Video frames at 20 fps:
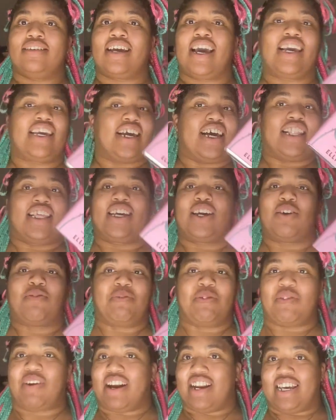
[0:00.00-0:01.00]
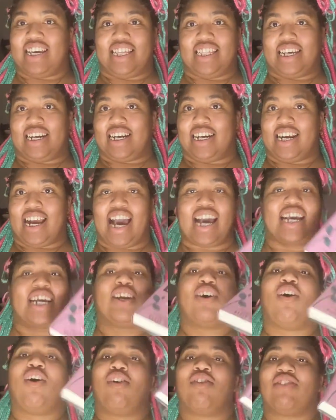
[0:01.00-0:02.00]
And y'all ain't gonna be ready either. I
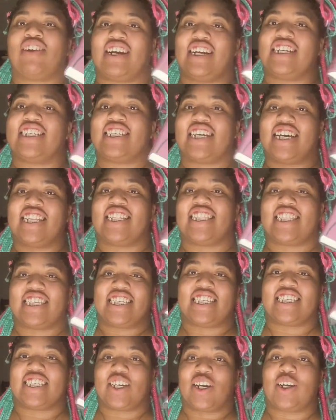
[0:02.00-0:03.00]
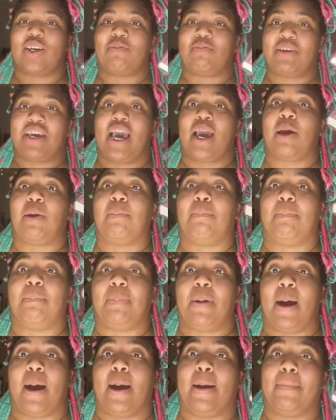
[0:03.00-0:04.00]
can already tell that this is gonna be a
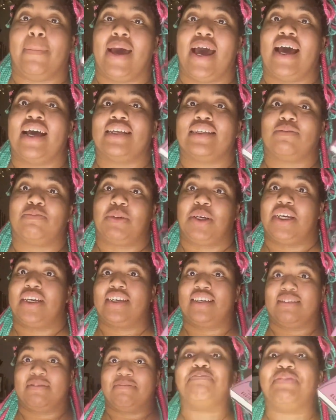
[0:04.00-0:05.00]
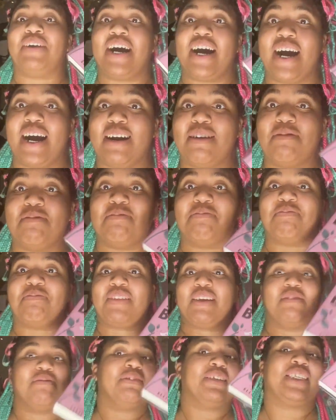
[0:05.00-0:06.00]
bomb ass book. Bomb!
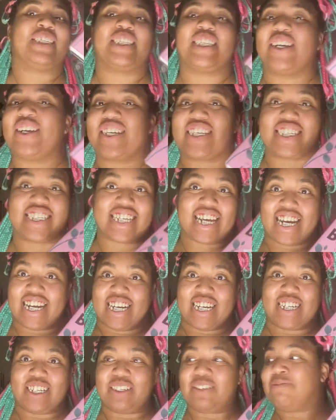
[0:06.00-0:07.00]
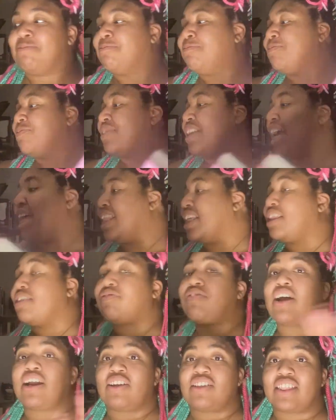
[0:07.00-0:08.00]
I'm so excited. And then the
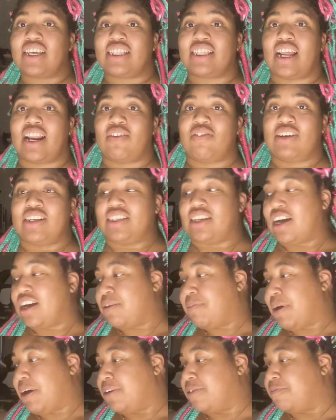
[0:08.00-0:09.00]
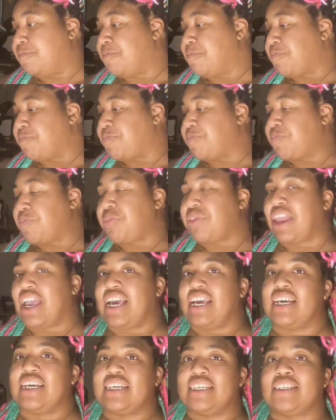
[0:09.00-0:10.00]
final thing that I wanna talk about
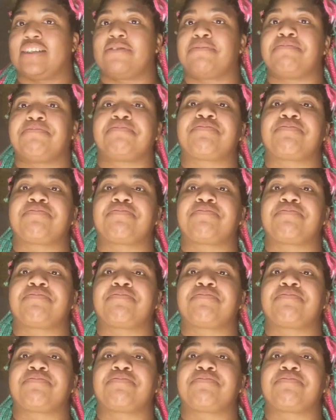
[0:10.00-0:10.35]
is